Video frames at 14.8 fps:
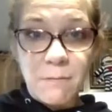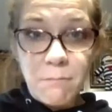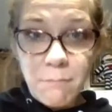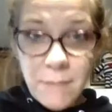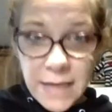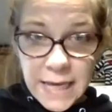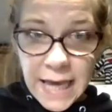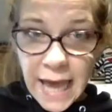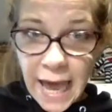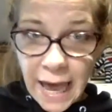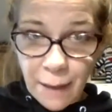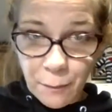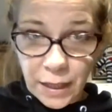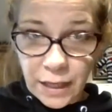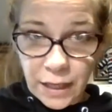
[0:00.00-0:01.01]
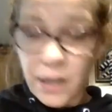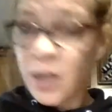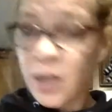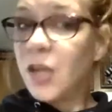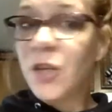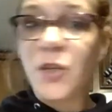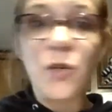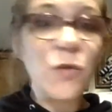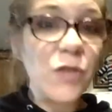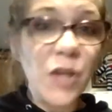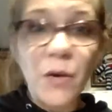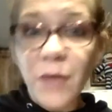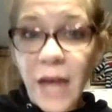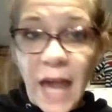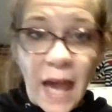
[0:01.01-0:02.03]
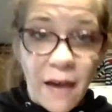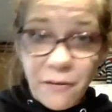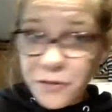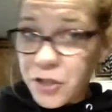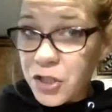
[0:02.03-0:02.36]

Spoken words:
me happy. You don't have